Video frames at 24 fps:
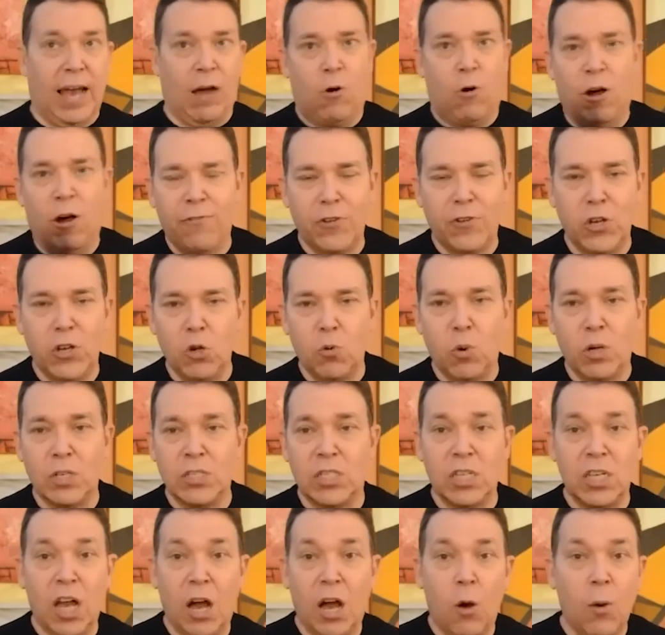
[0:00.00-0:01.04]
How often do you
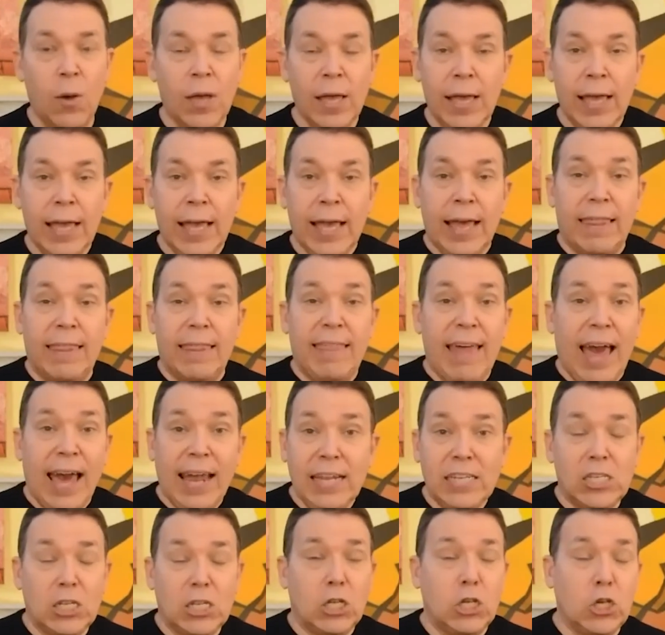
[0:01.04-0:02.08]
want to go?
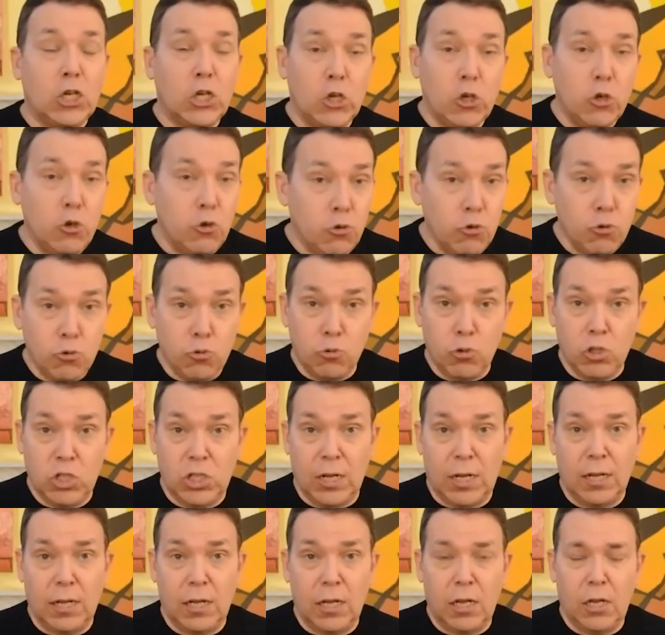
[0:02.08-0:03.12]
That is a huge,